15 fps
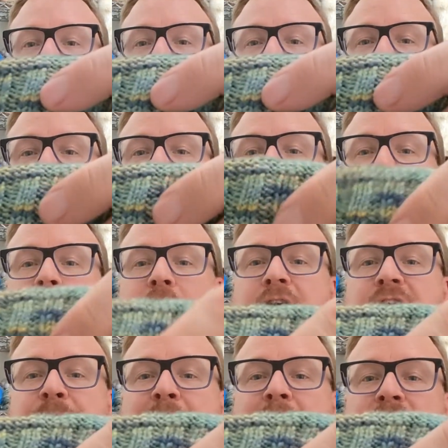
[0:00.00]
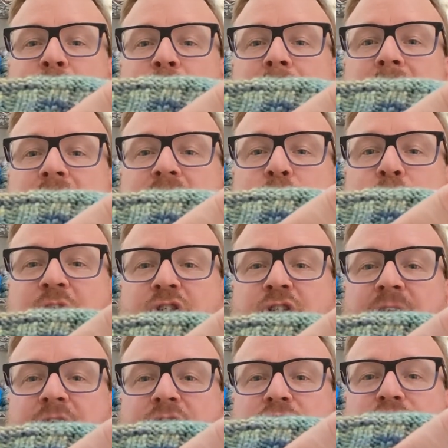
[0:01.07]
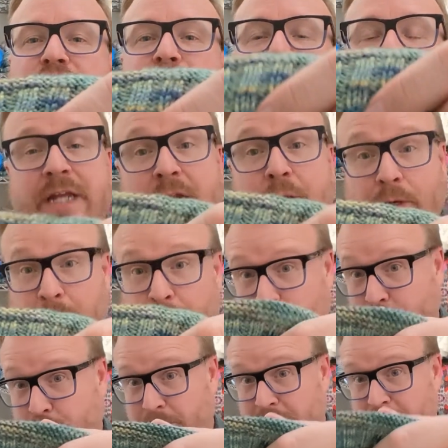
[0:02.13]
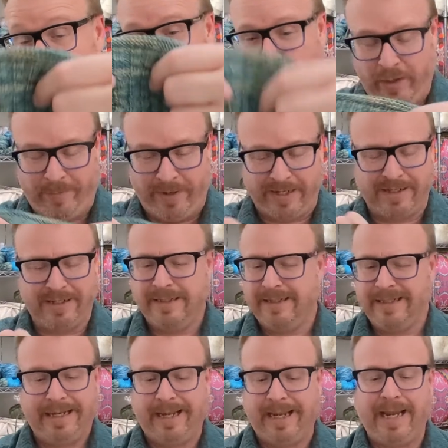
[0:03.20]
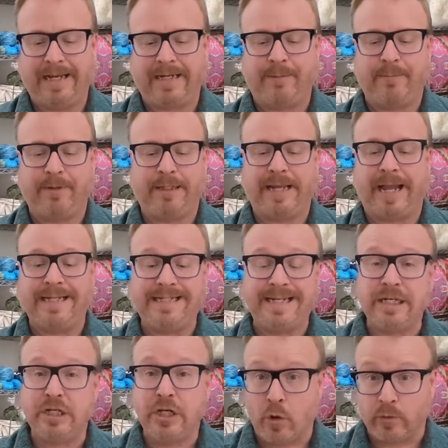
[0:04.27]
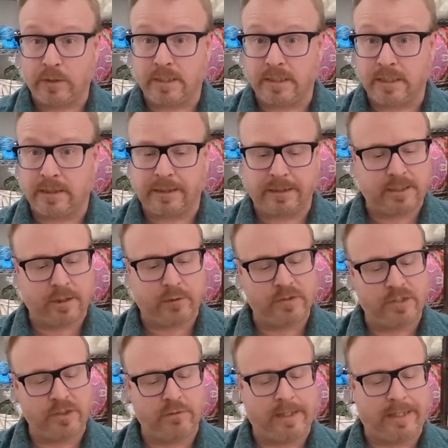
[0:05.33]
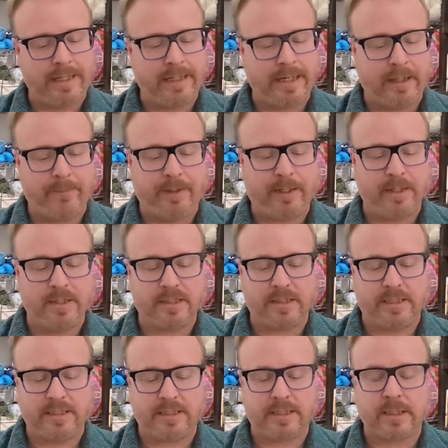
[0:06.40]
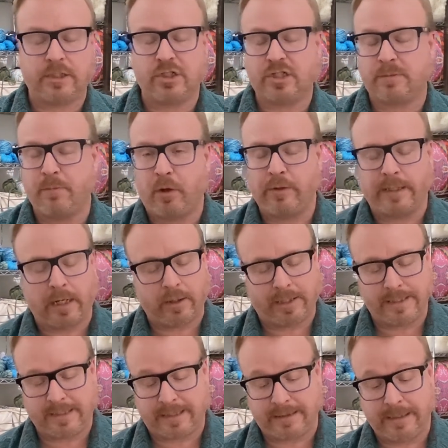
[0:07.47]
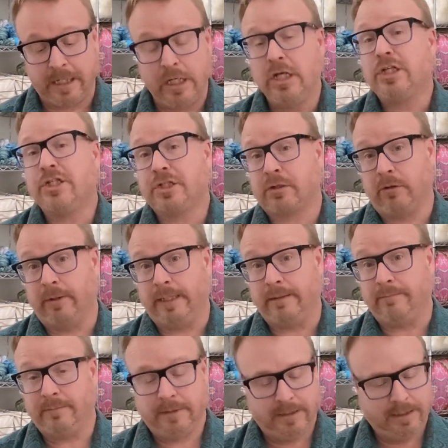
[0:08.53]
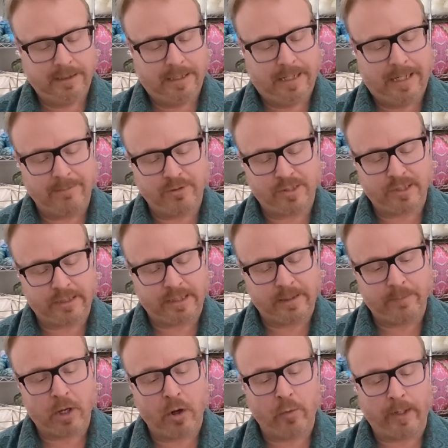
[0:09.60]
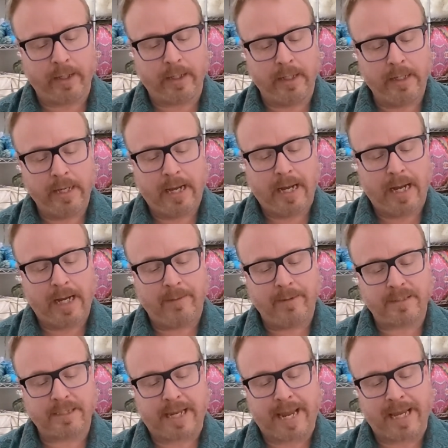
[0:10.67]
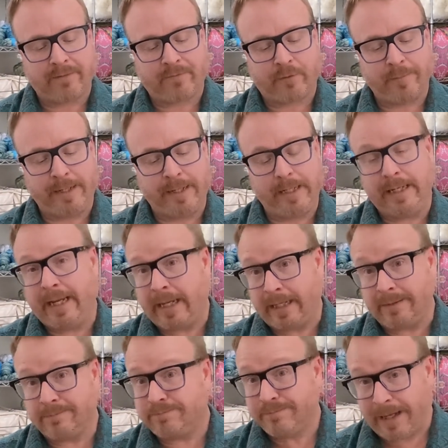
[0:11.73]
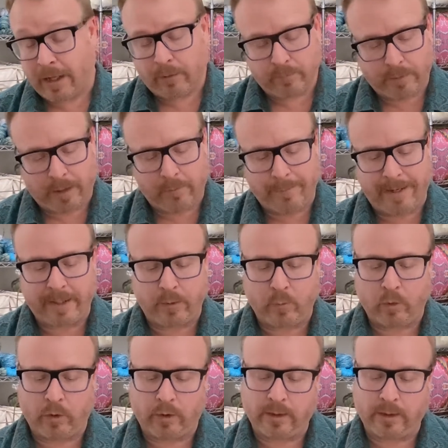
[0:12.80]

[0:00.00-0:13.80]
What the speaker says: and then there are spots when I switched into mistake ribbing, and I'm like, I didn't notice it until it was too late, and because it's such small yarn, I said, screw it. I'm just going to keep going. It's a hat for me, and I'll make it work.